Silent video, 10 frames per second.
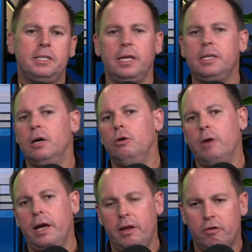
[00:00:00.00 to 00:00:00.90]
centre or
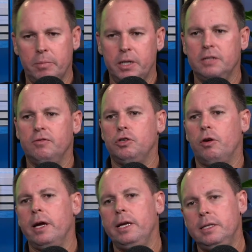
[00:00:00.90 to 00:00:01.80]
800 metres of a
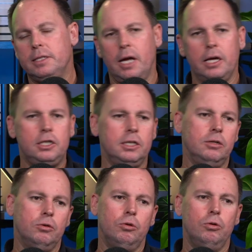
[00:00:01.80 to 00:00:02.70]
train station
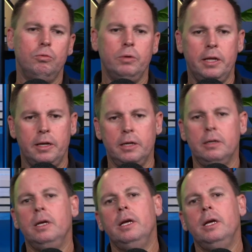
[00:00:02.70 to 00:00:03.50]
or within a